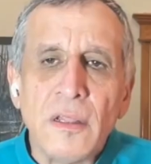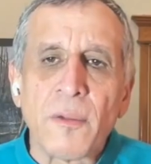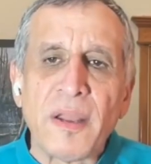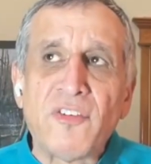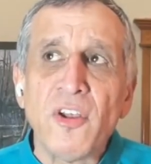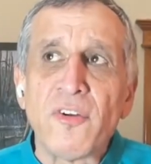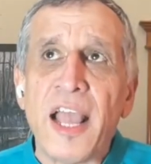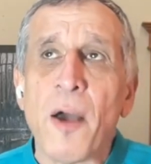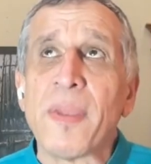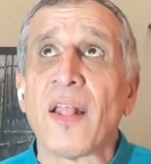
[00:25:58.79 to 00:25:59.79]
Look, my children
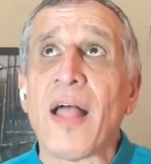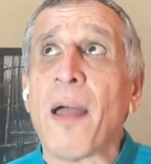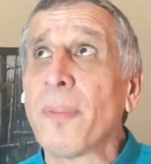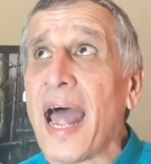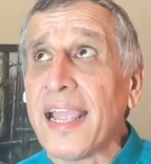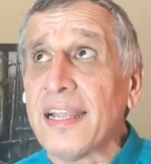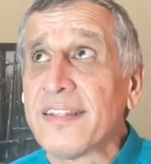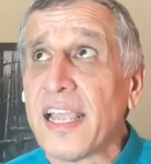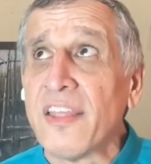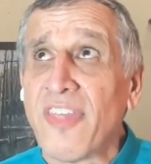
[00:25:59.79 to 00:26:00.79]
help me a lot, but I can
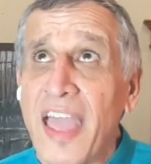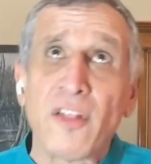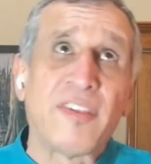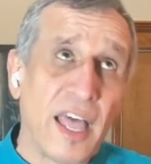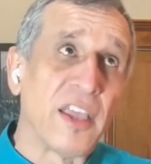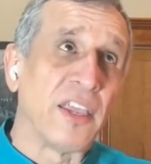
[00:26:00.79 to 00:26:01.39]
tell you, they'll tell